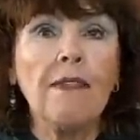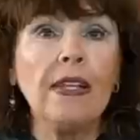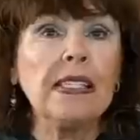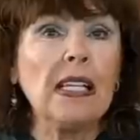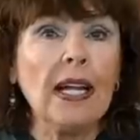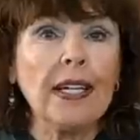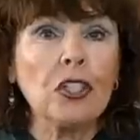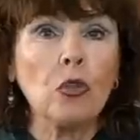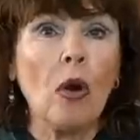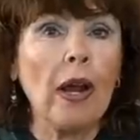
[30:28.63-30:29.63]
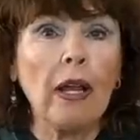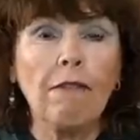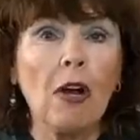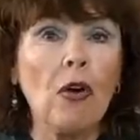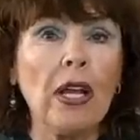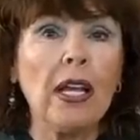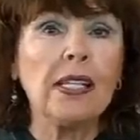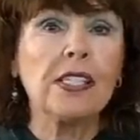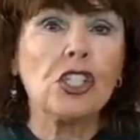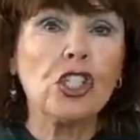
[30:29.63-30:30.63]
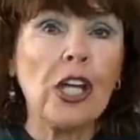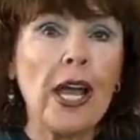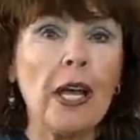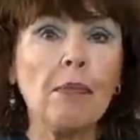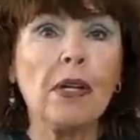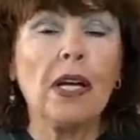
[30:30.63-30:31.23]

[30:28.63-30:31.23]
This electronic voting is a sham,